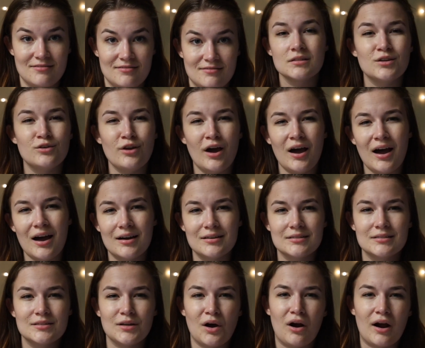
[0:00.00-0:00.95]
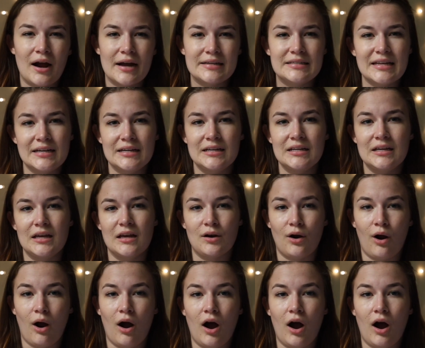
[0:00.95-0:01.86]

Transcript: So to us, our identity and our